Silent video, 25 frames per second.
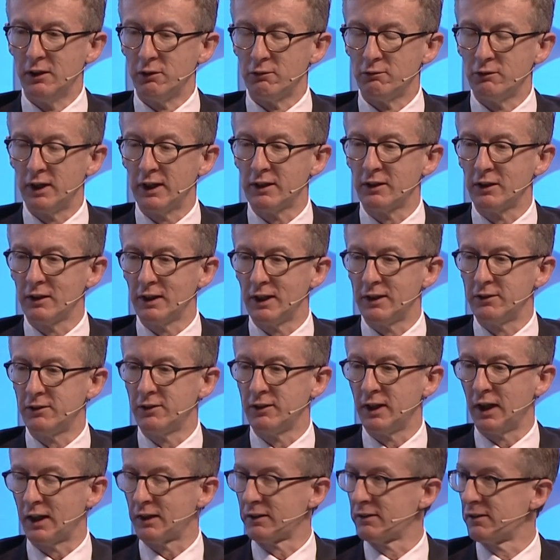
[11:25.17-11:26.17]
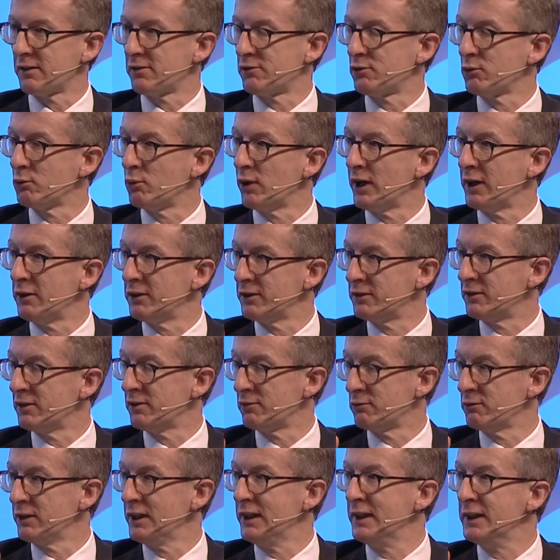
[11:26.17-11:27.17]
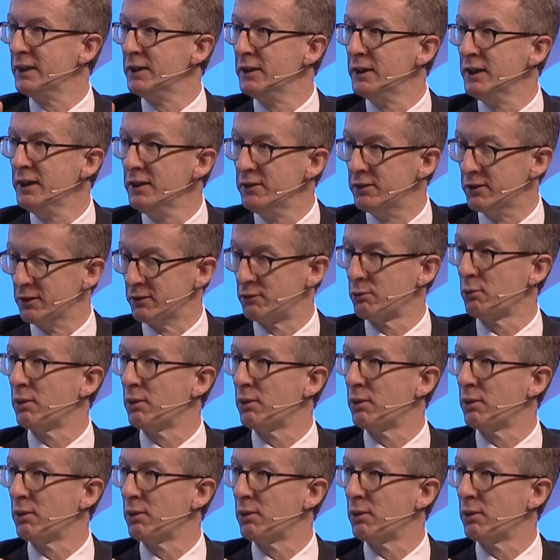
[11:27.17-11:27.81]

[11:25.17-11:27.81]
regulated access to where it is really needed,